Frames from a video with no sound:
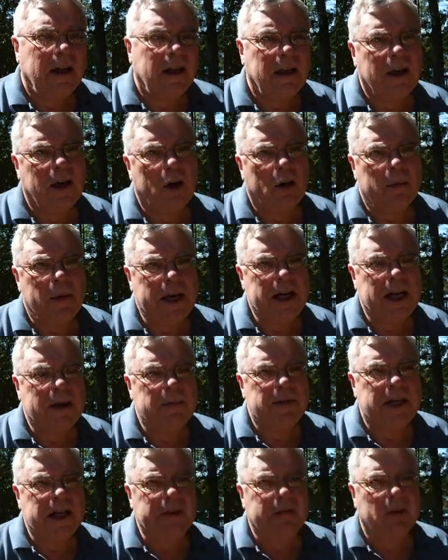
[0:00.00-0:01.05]
Hello, my
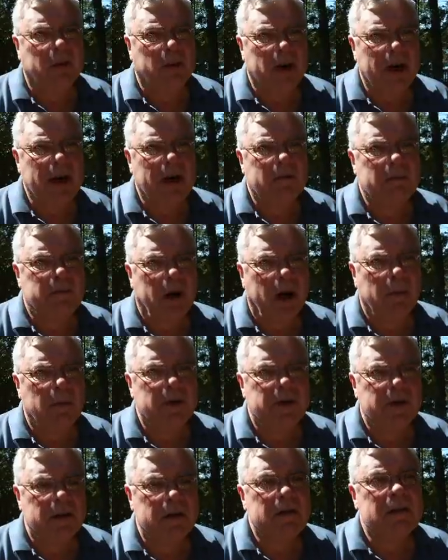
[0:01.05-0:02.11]
name's Deaver Brown,
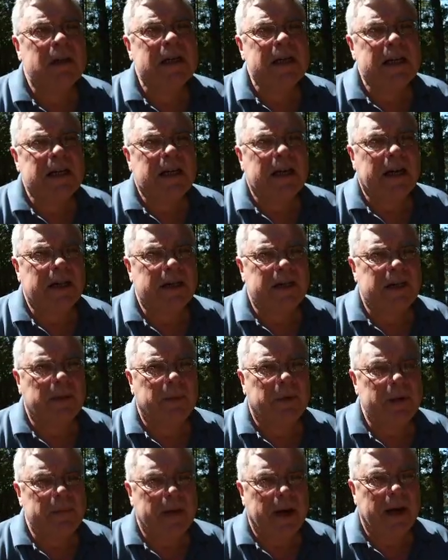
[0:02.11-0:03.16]
publisher at
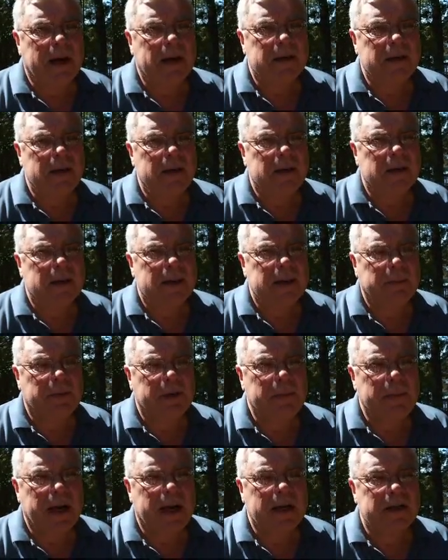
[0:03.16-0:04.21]
Simply Magazine and
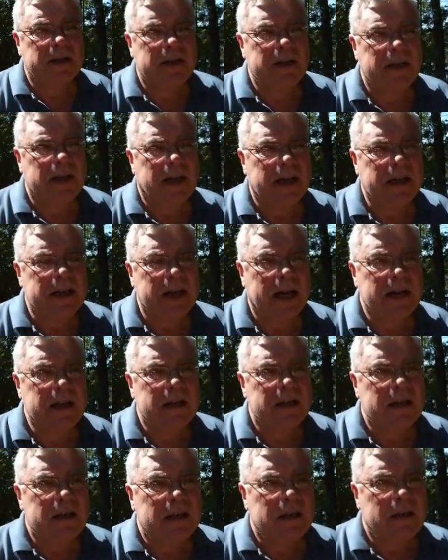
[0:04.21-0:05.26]
simplymagazine.net.
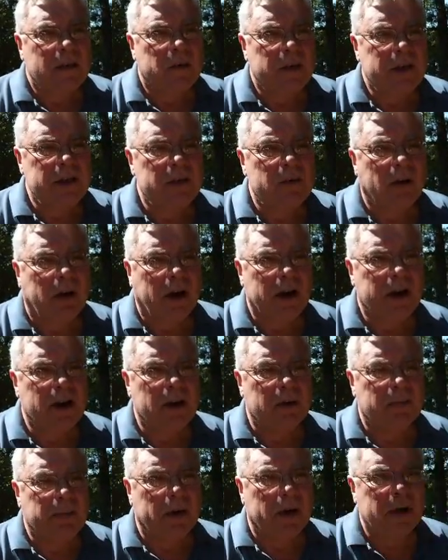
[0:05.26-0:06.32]
We do
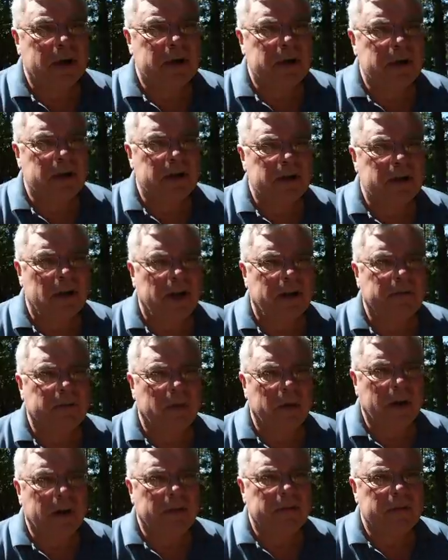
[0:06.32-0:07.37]
audiobooks and
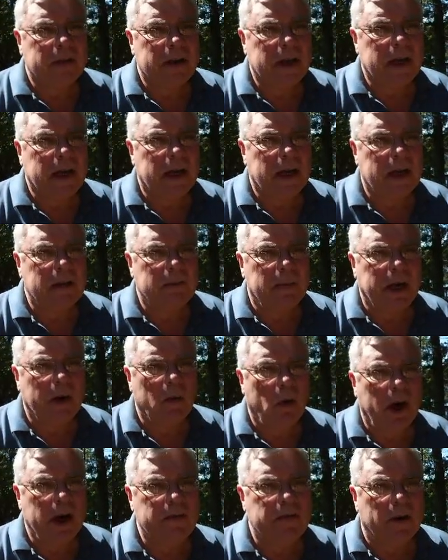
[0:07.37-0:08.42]
software, and my
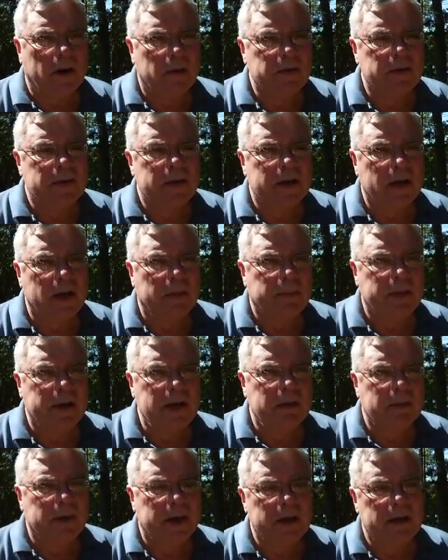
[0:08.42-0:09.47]
wife owns the
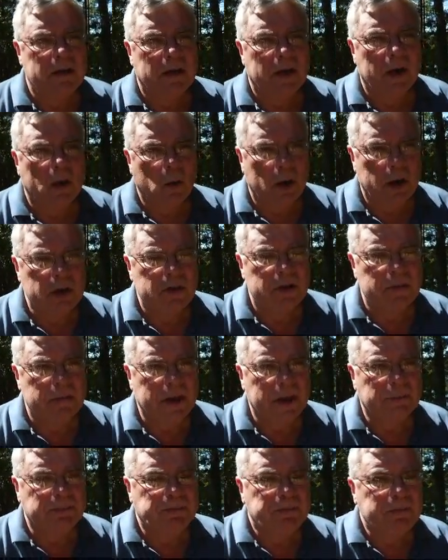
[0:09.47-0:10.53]
company and my daughter works with
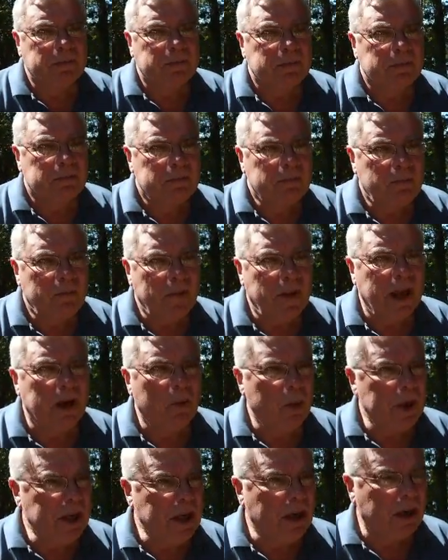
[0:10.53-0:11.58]
me.
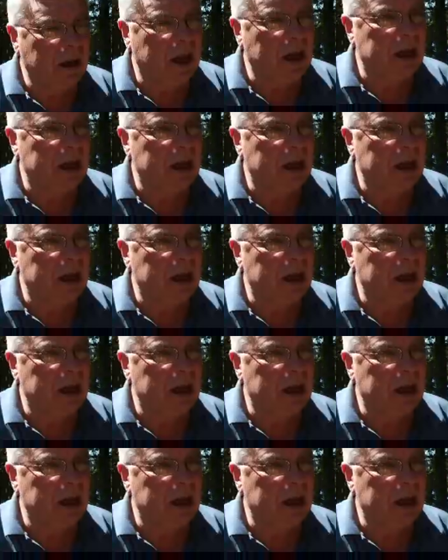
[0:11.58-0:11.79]
And we get a